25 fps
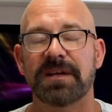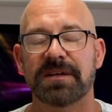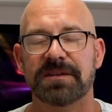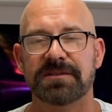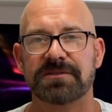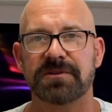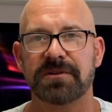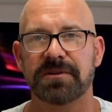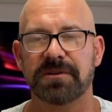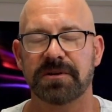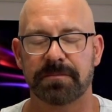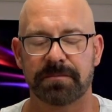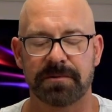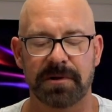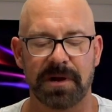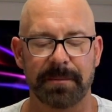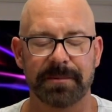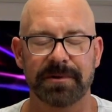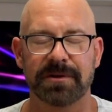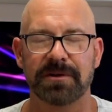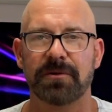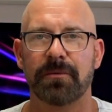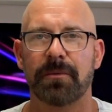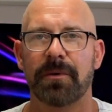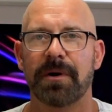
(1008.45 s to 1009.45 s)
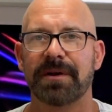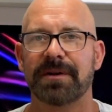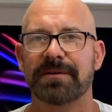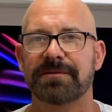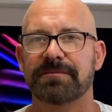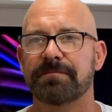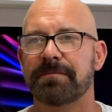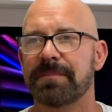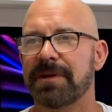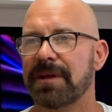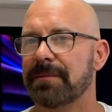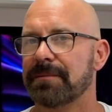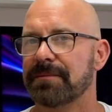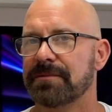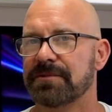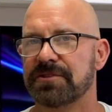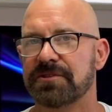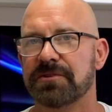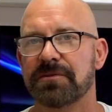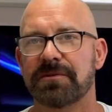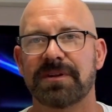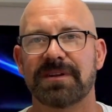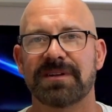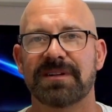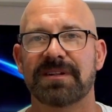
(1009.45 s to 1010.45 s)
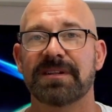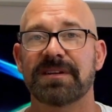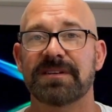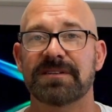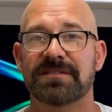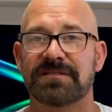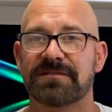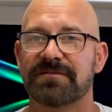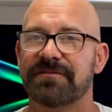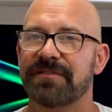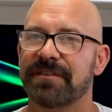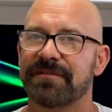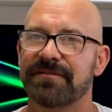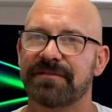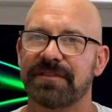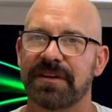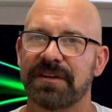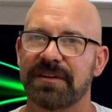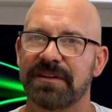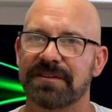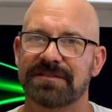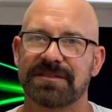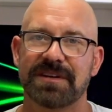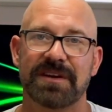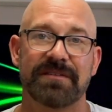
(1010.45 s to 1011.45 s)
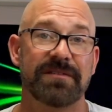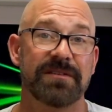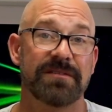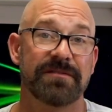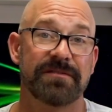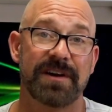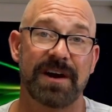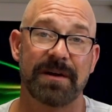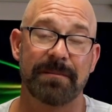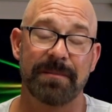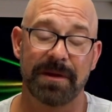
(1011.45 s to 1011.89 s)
so you're probably going to want to be able to shoot at least 50 to 75,